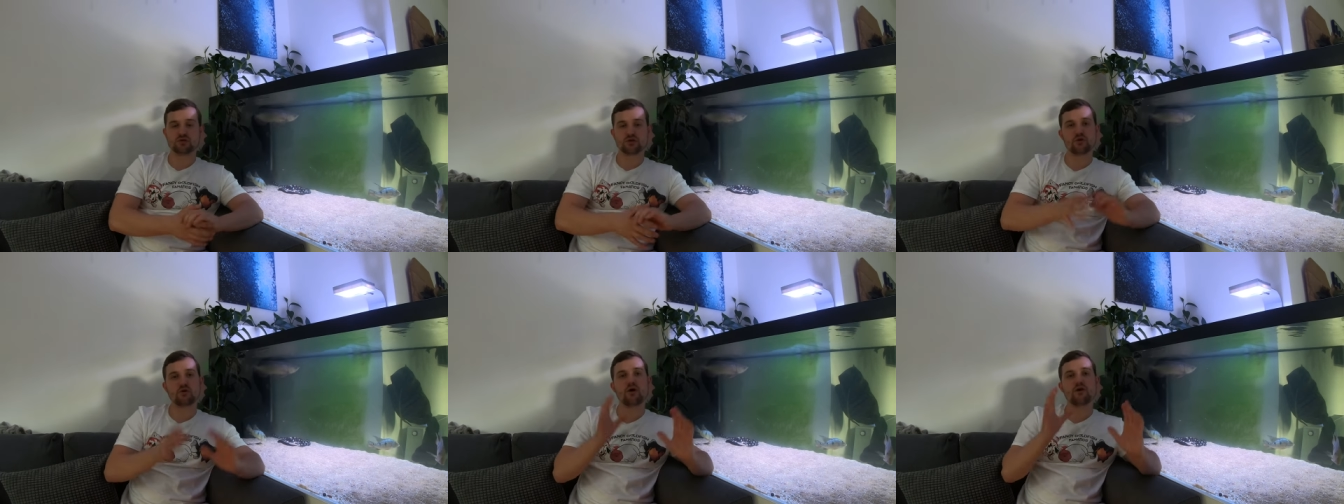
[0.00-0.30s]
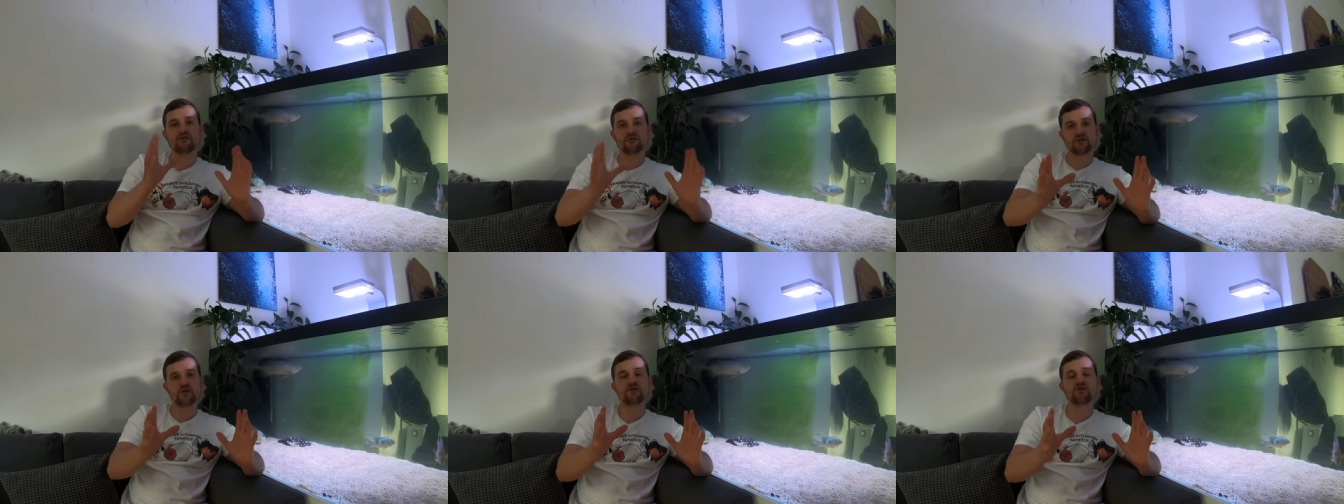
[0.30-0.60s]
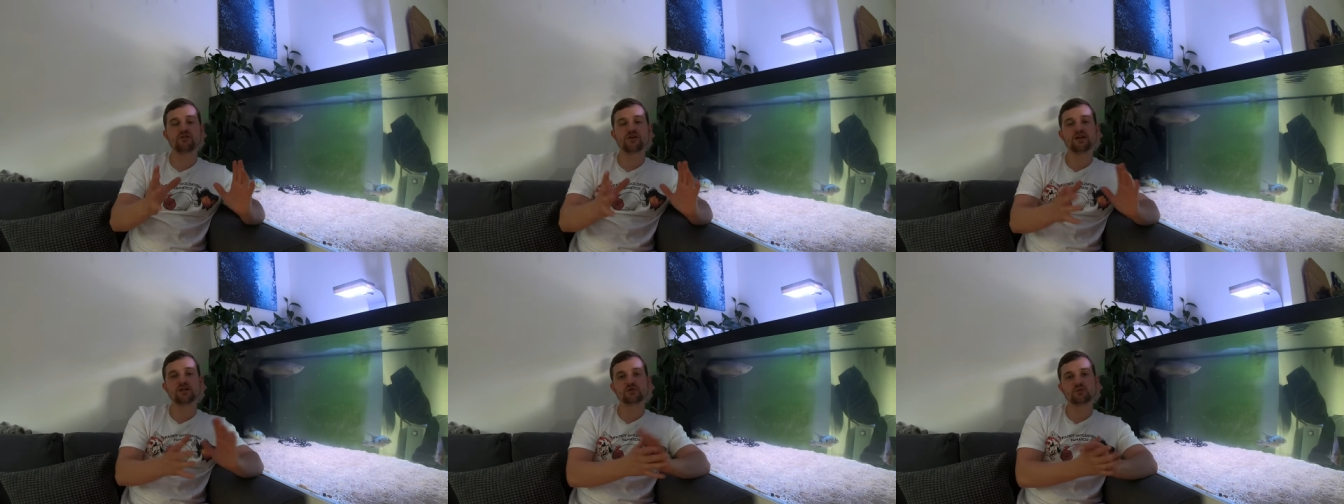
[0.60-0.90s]
So a
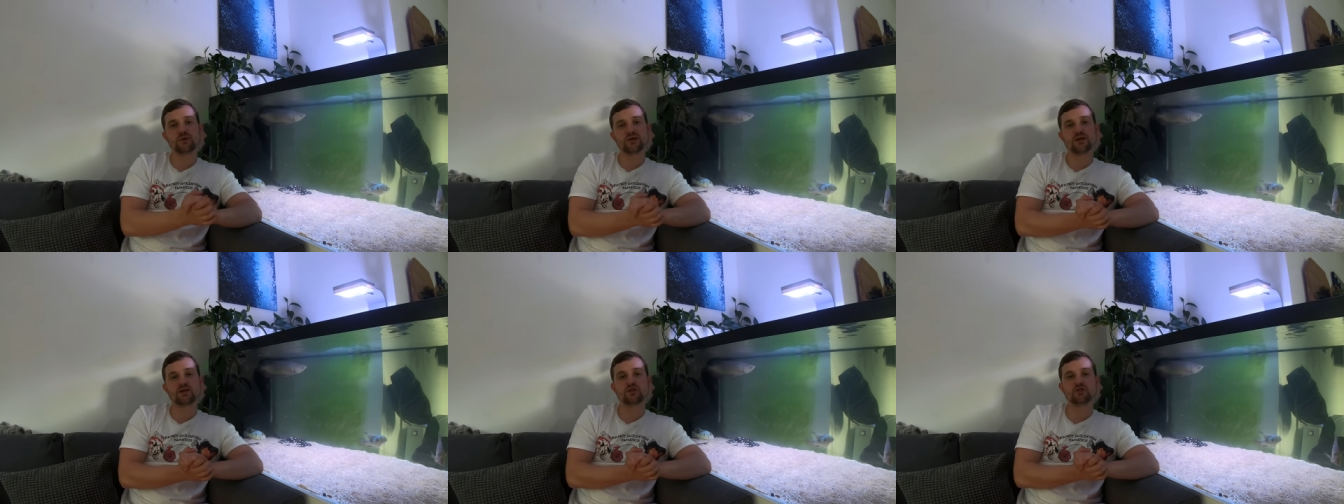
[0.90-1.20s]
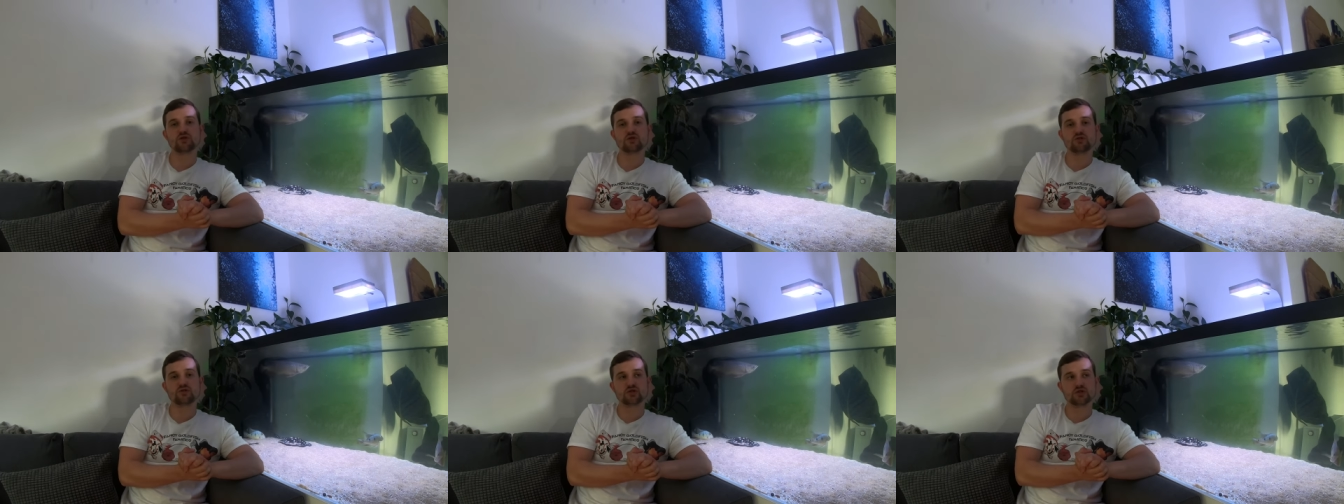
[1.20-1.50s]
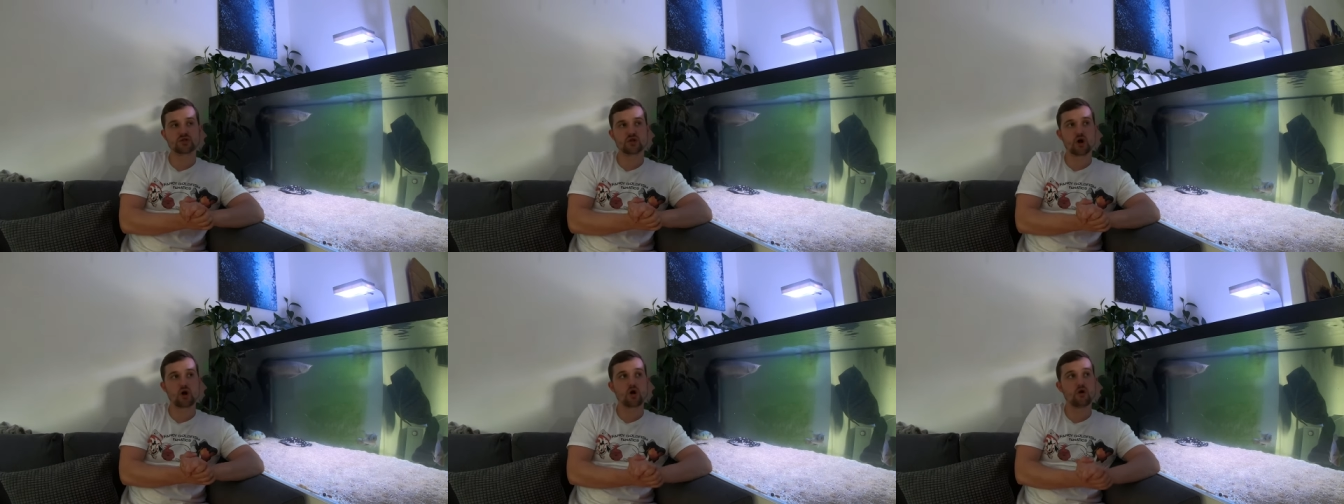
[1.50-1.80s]
few things we can do to
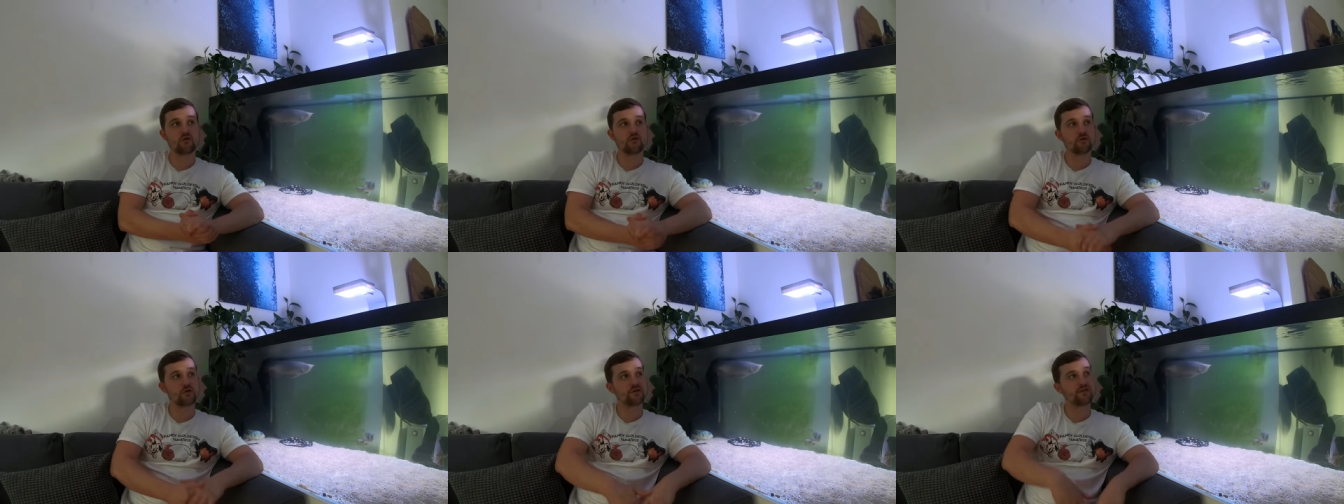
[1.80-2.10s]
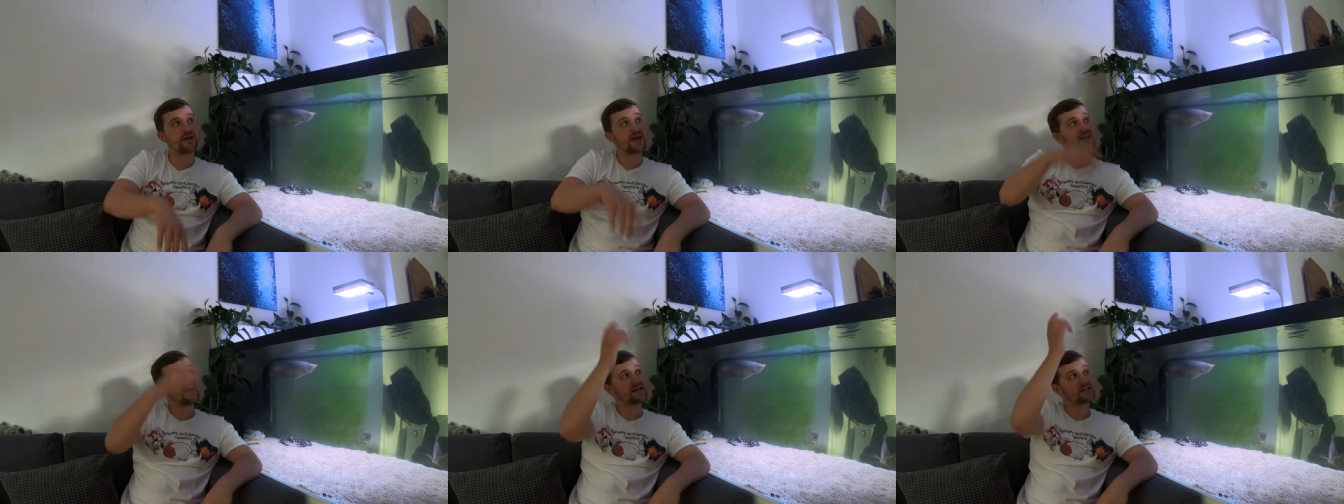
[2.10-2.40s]
start off with